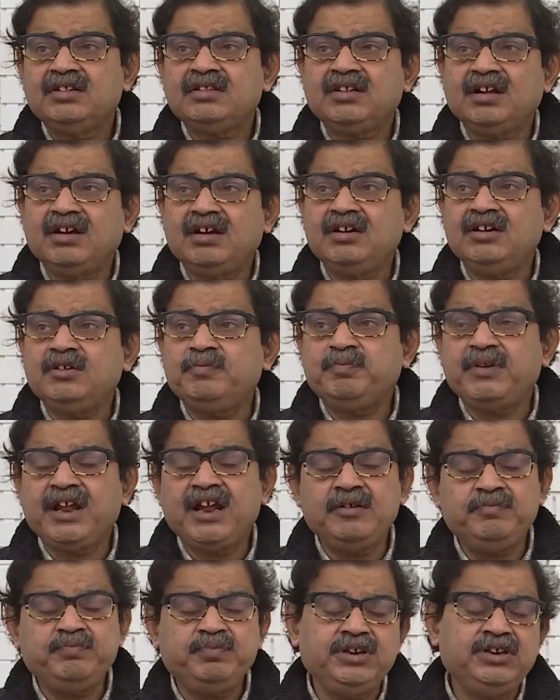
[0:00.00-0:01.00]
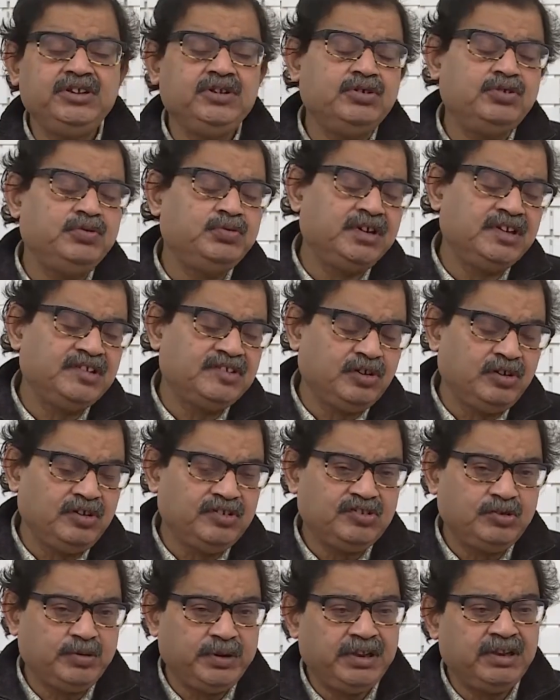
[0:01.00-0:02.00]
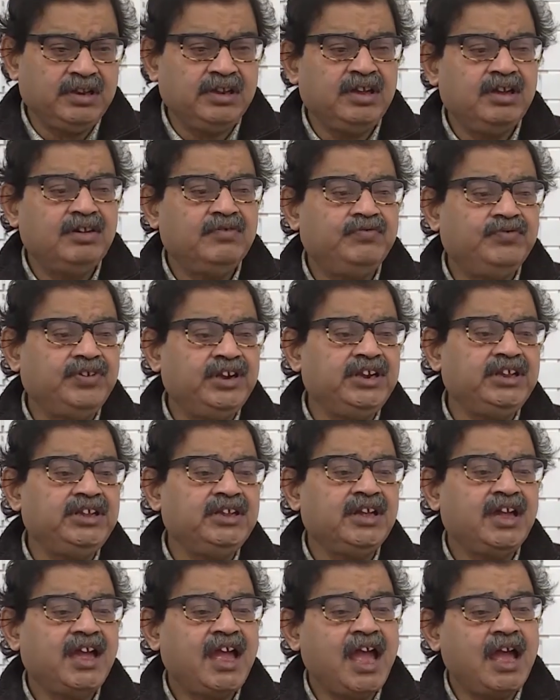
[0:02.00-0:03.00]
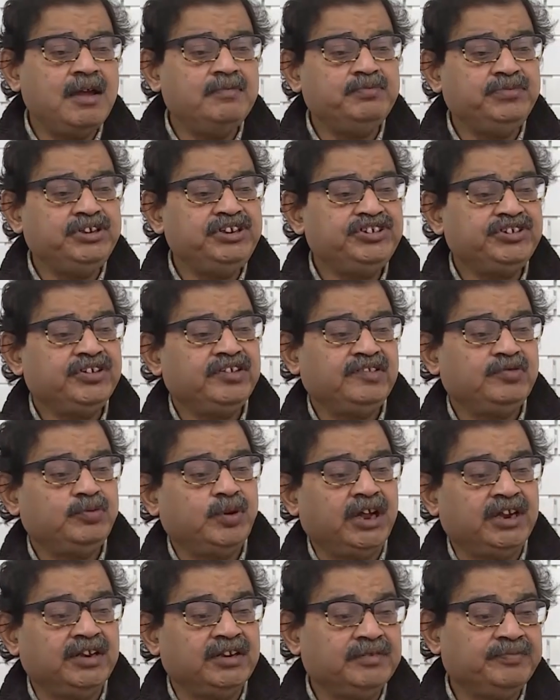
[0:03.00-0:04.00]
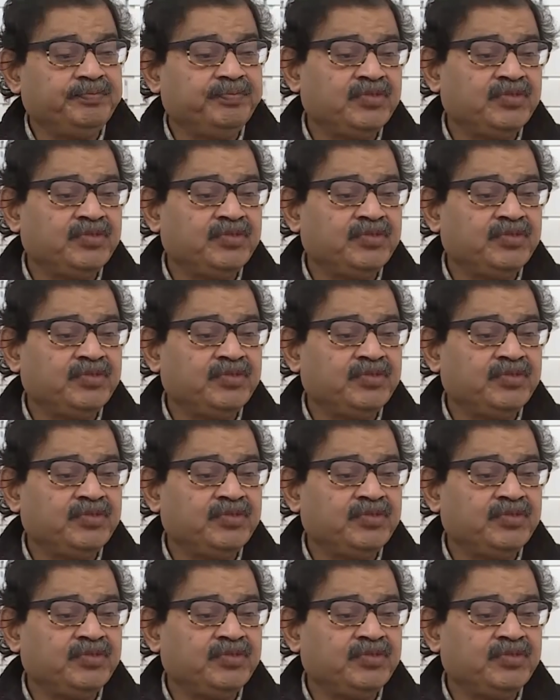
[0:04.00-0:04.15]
third plan period was also a very ambitious one.